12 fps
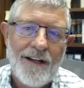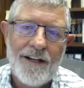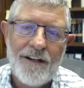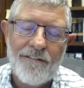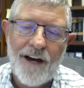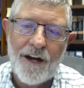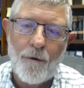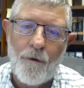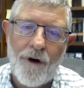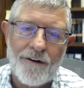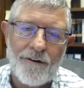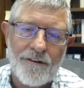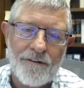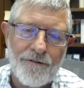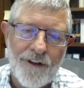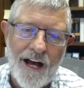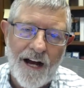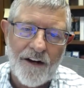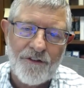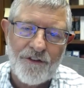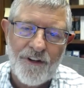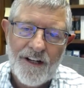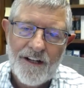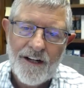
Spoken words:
and you've got to water the flocks,